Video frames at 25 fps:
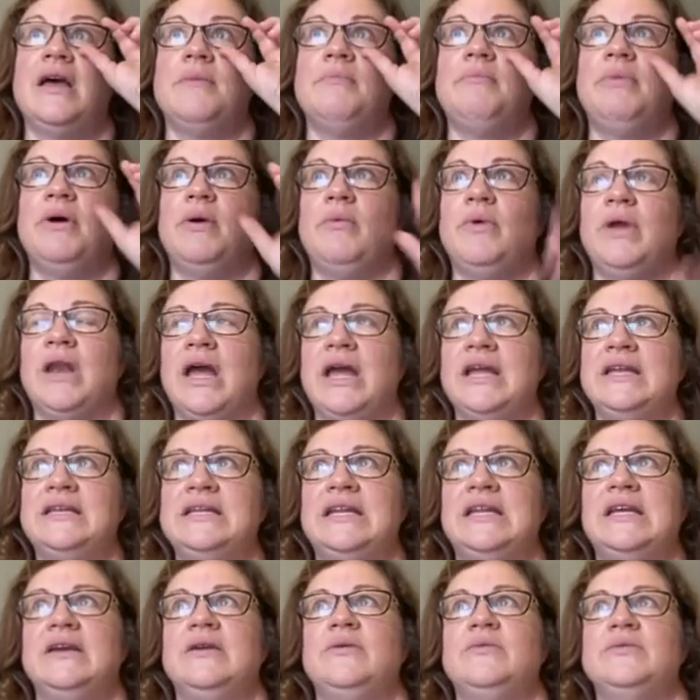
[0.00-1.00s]
but when I
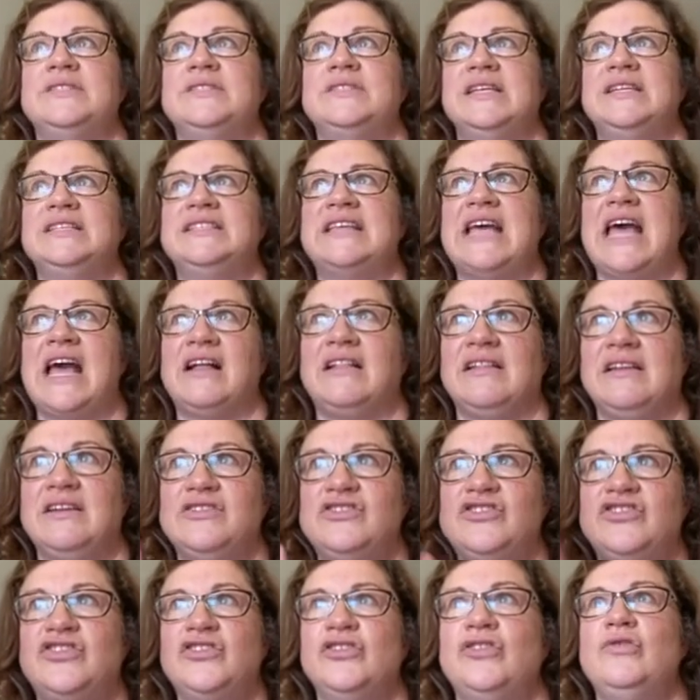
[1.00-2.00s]
did it, it was exactly
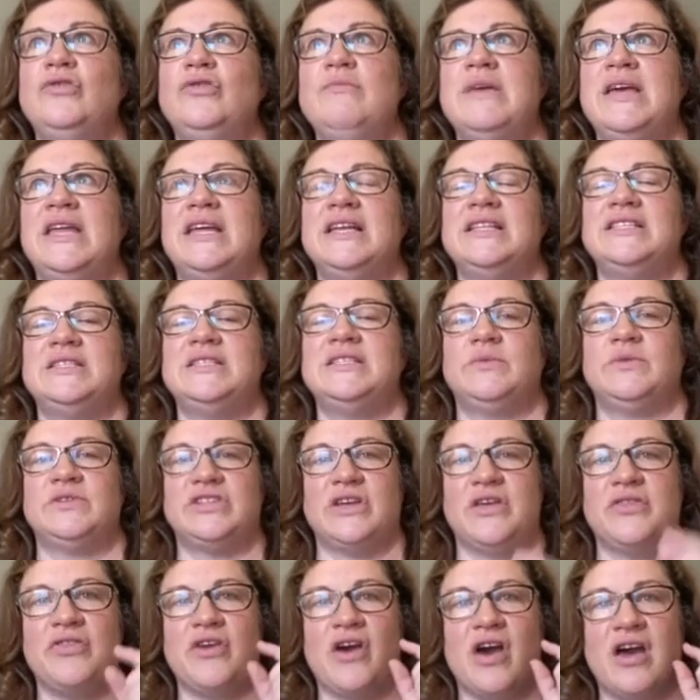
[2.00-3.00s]
2 minutes, which
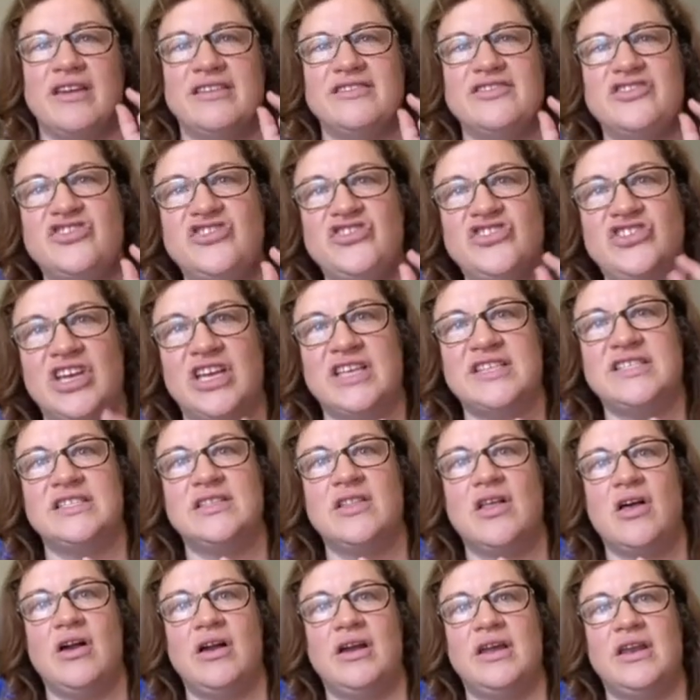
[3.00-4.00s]
I thought is just
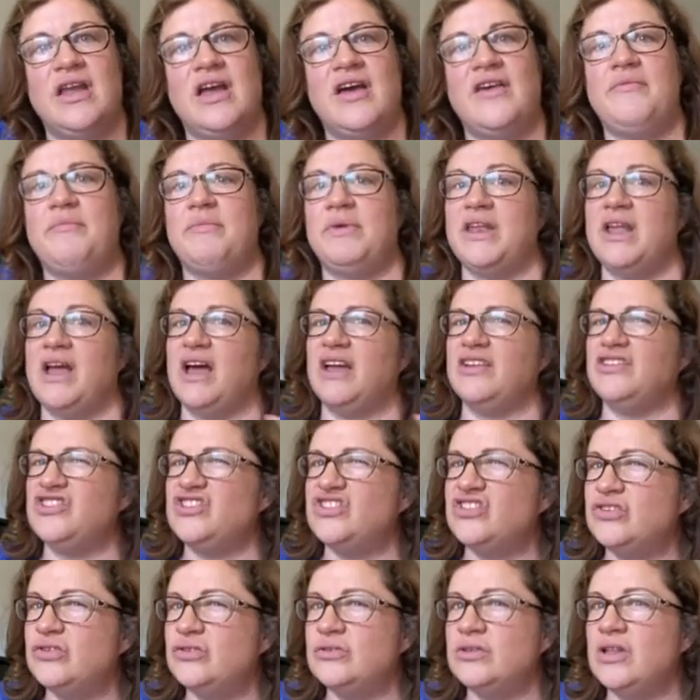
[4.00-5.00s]
long enough, but not
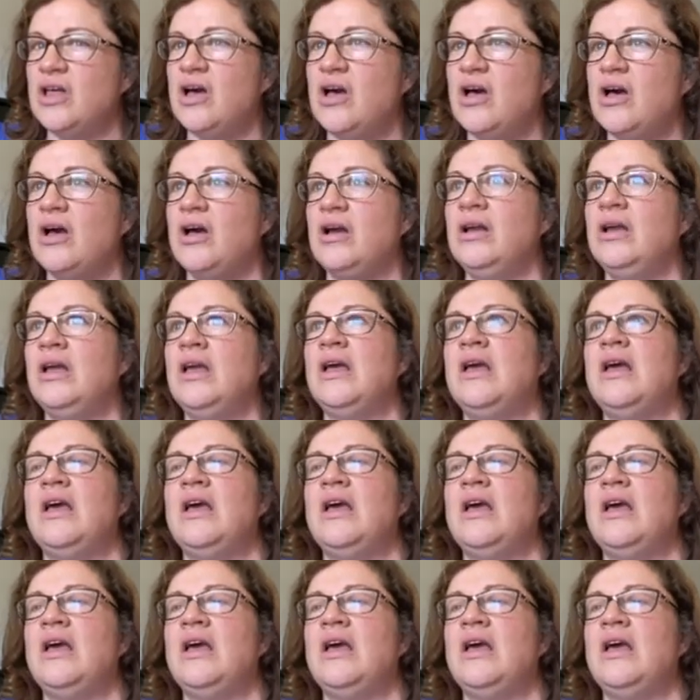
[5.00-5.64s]
too long.